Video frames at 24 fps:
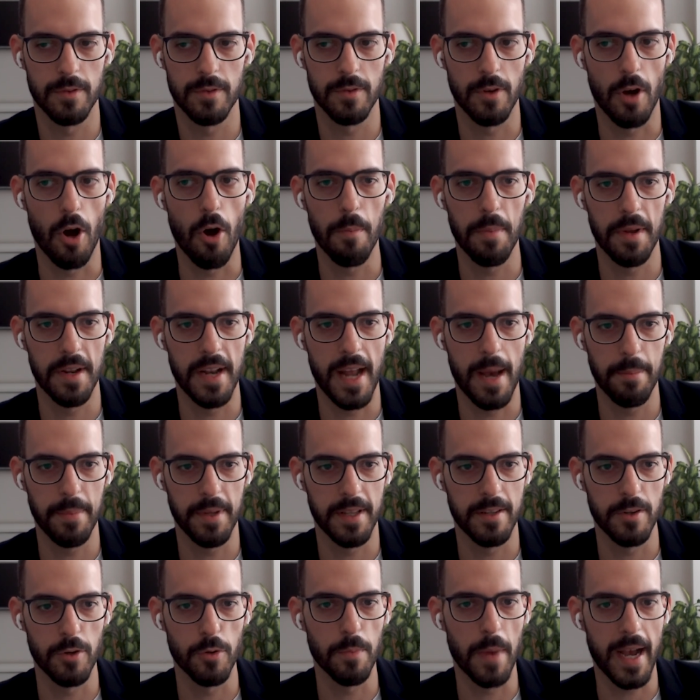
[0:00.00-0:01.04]
open up in
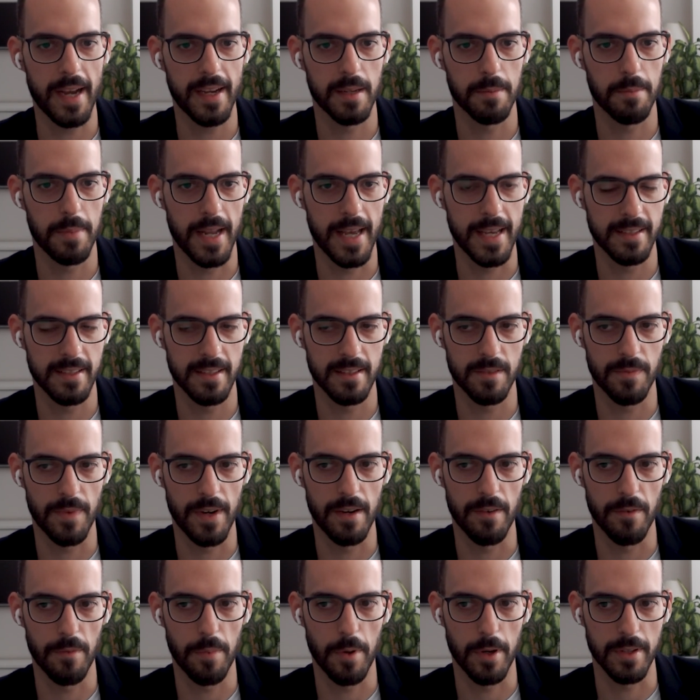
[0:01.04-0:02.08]
new marketplaces
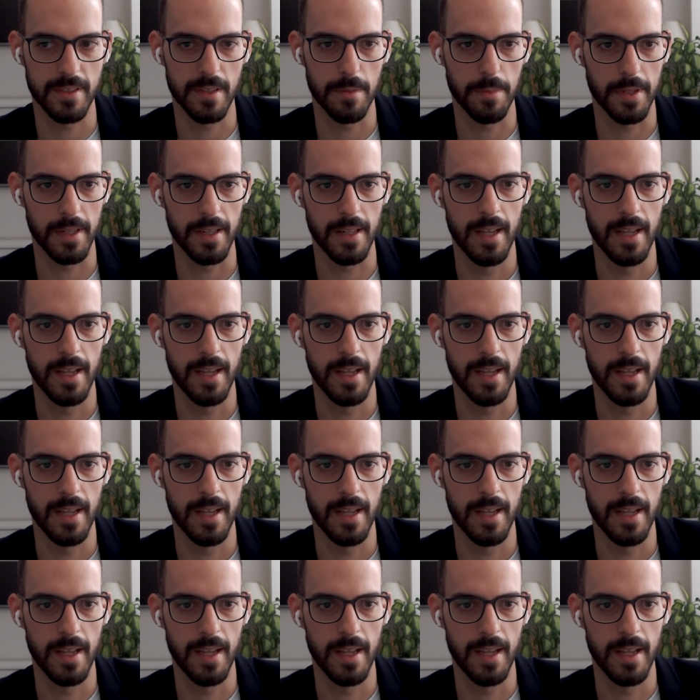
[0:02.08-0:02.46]
wherever possible.